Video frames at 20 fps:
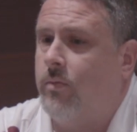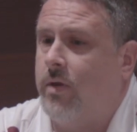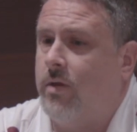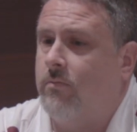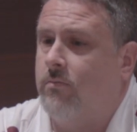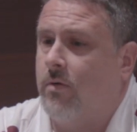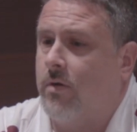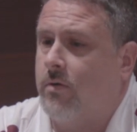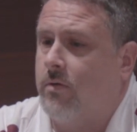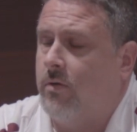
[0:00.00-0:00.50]

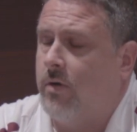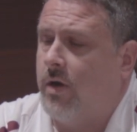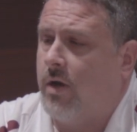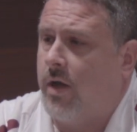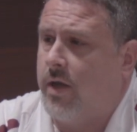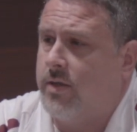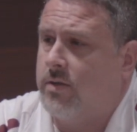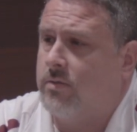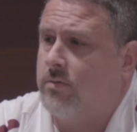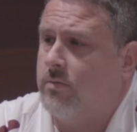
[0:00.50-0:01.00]
recruited
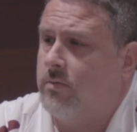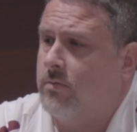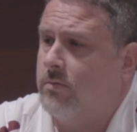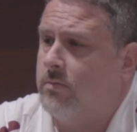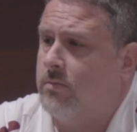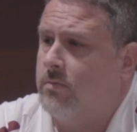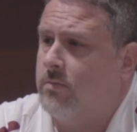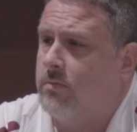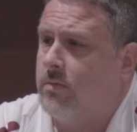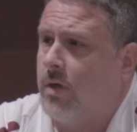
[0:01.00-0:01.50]
high
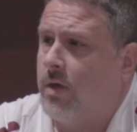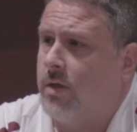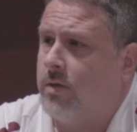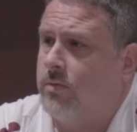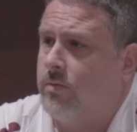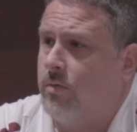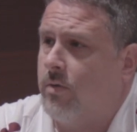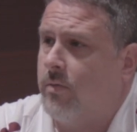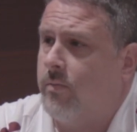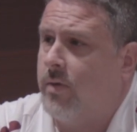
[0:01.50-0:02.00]
school
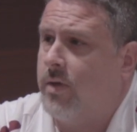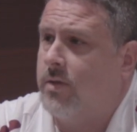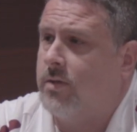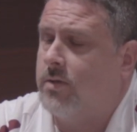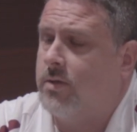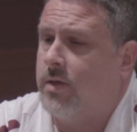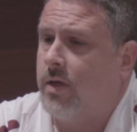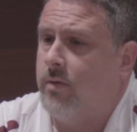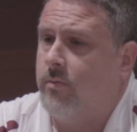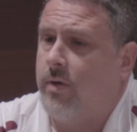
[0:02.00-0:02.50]

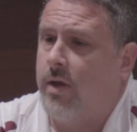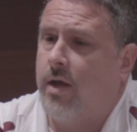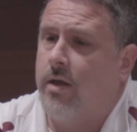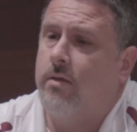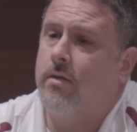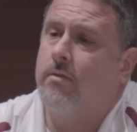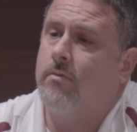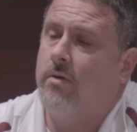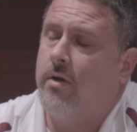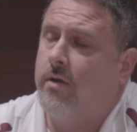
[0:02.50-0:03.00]
tournaments, and we
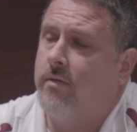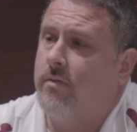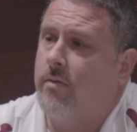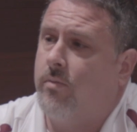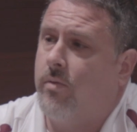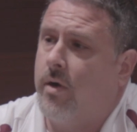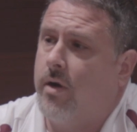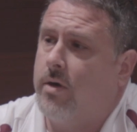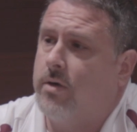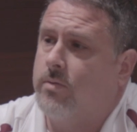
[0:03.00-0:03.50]
had 3 of the
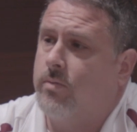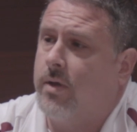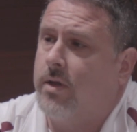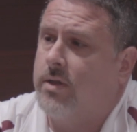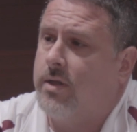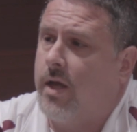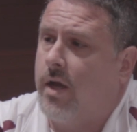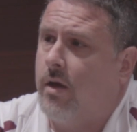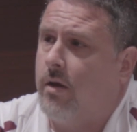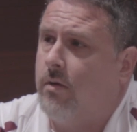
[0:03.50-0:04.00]
players went
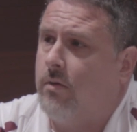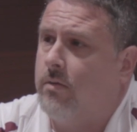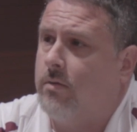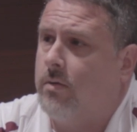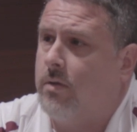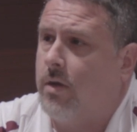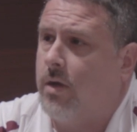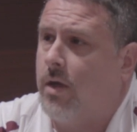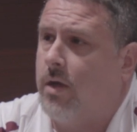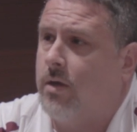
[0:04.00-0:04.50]

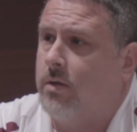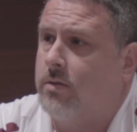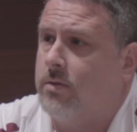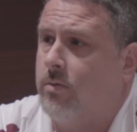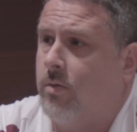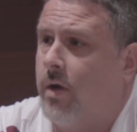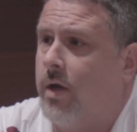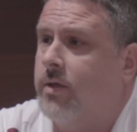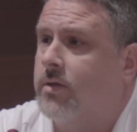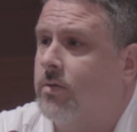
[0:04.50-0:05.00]
down
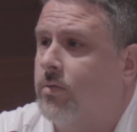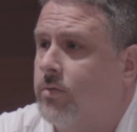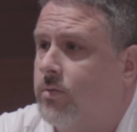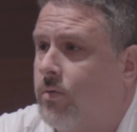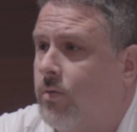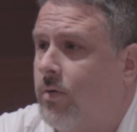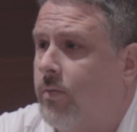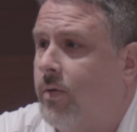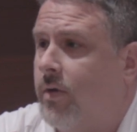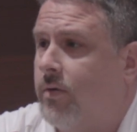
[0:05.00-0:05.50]
to a high school
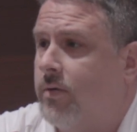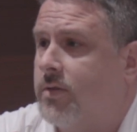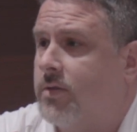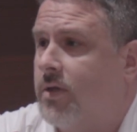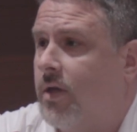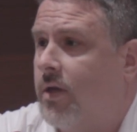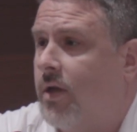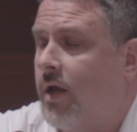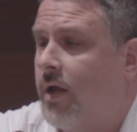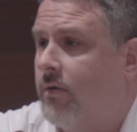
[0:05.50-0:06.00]
tournament on
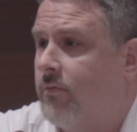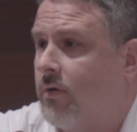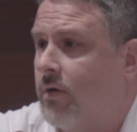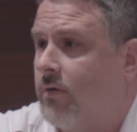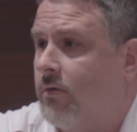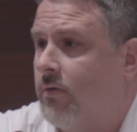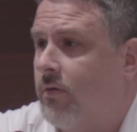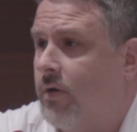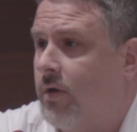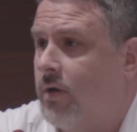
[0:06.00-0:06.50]
Sunday and
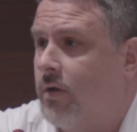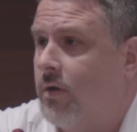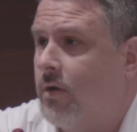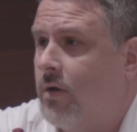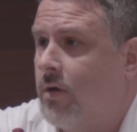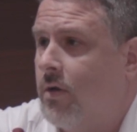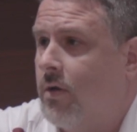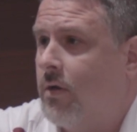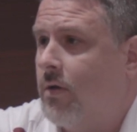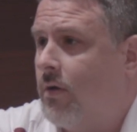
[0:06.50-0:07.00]
recruited
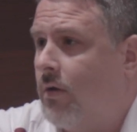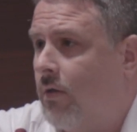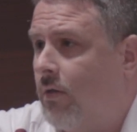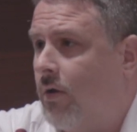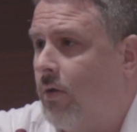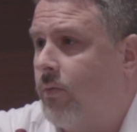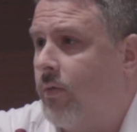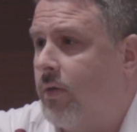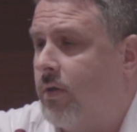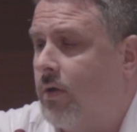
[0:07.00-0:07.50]

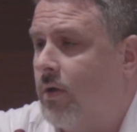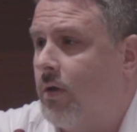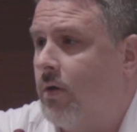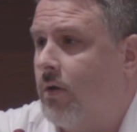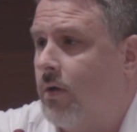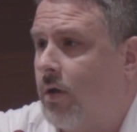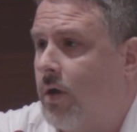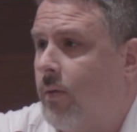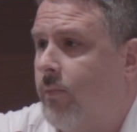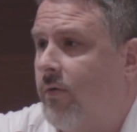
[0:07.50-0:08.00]
along with
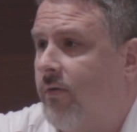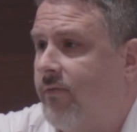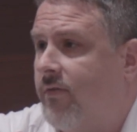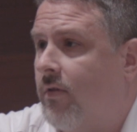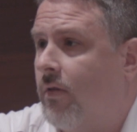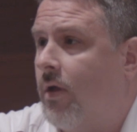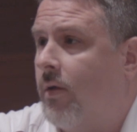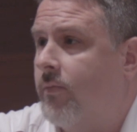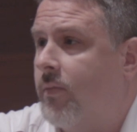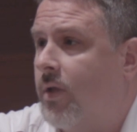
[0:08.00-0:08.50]
a couple of
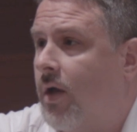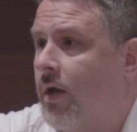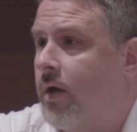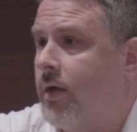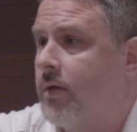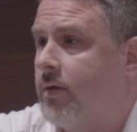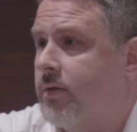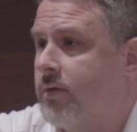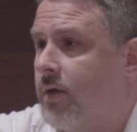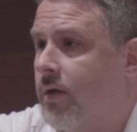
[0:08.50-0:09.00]
alumni.
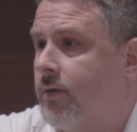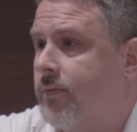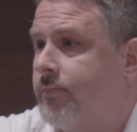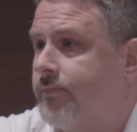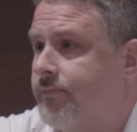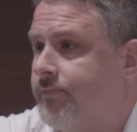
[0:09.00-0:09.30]
So